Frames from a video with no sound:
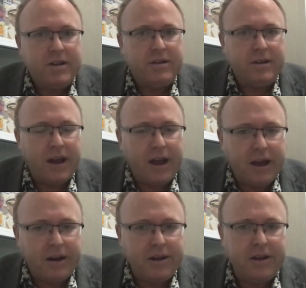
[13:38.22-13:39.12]

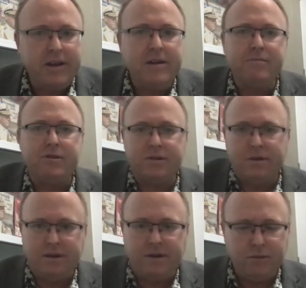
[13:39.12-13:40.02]
and
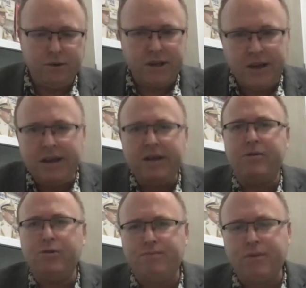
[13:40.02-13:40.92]
it was he
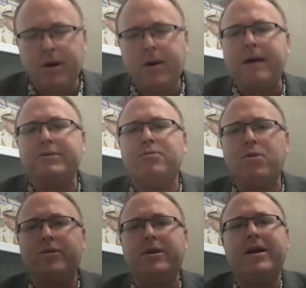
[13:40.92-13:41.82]
who perhaps
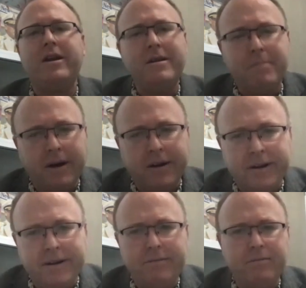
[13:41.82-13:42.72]
more than
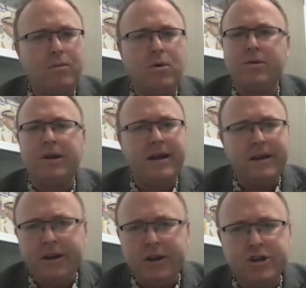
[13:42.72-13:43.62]
anybody, more than
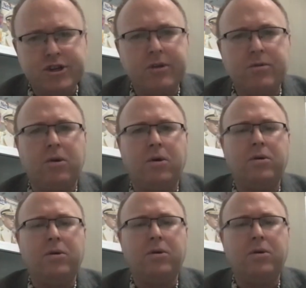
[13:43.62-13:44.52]
any
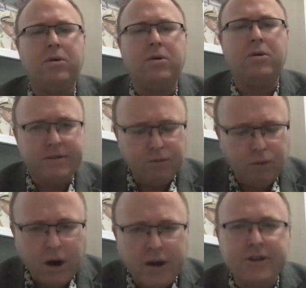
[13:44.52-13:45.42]
general,
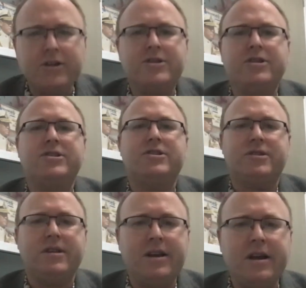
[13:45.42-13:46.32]
wanted to
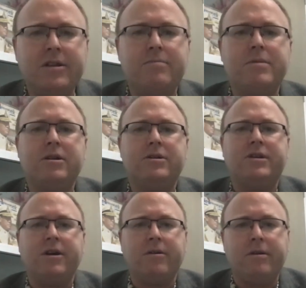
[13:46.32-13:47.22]
see the
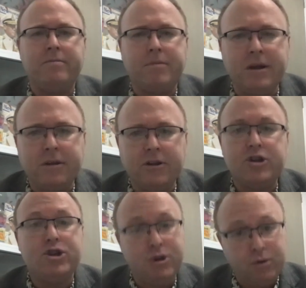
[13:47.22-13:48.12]
military be the
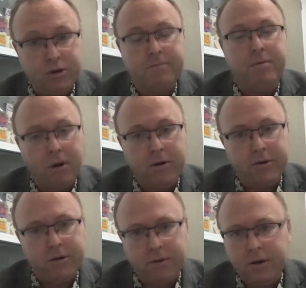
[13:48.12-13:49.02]
junior
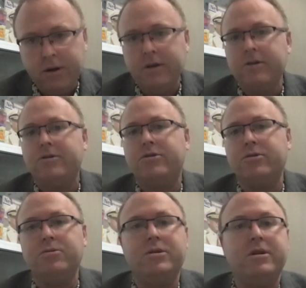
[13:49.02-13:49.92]
partner
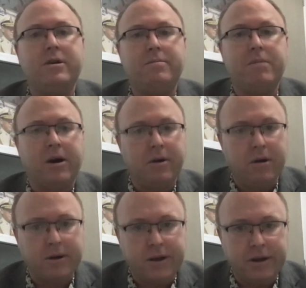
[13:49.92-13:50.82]
to the
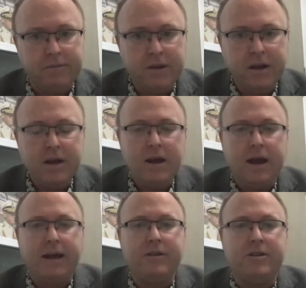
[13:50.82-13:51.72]
monarchy.
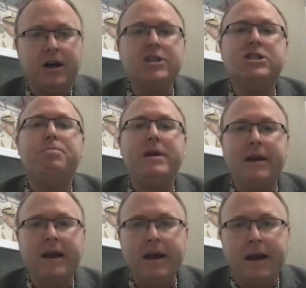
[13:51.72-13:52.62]
And thus
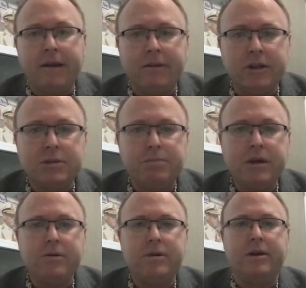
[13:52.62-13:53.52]
began this
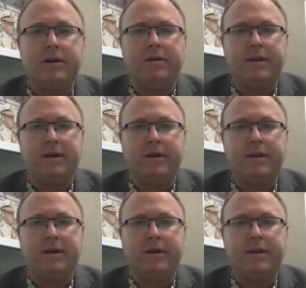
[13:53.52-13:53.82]
period